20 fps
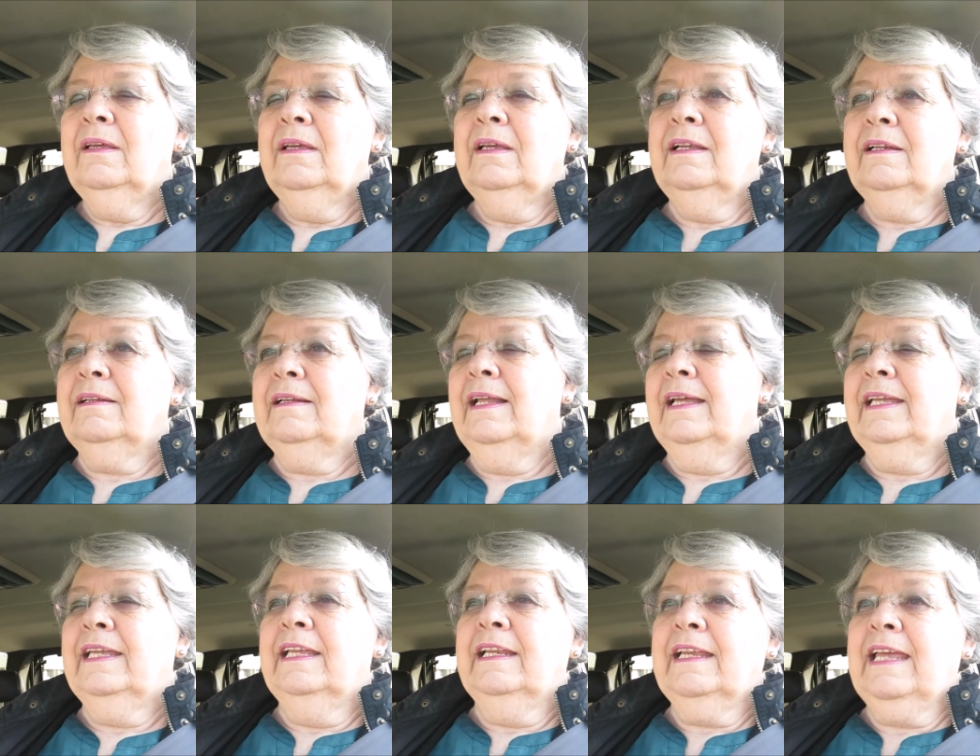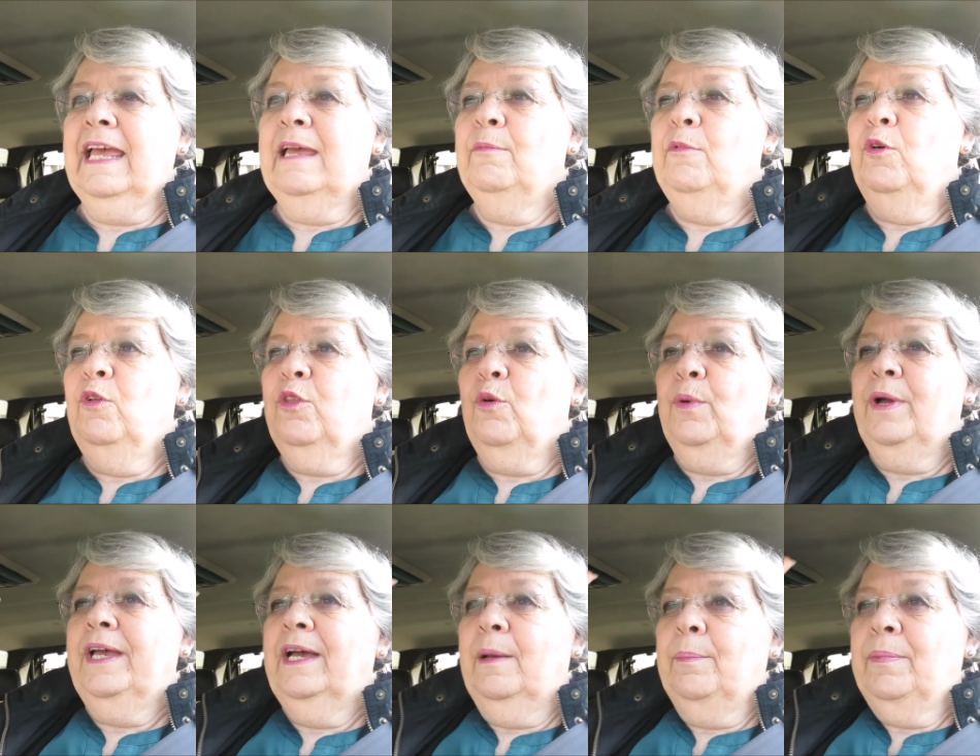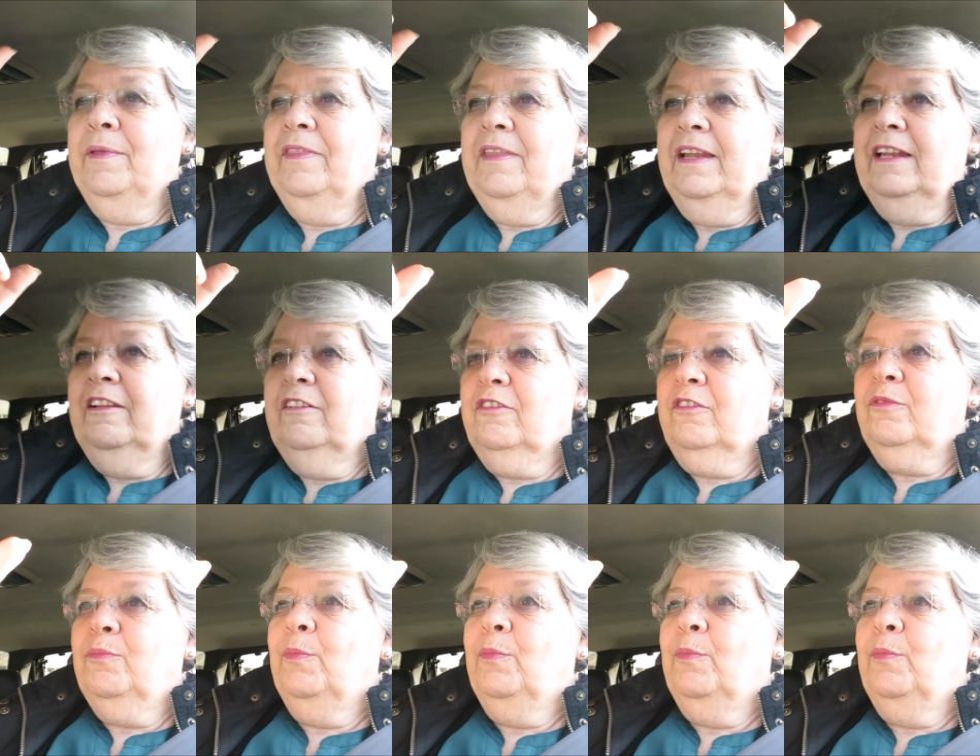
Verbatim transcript: It like it came all the way up and then it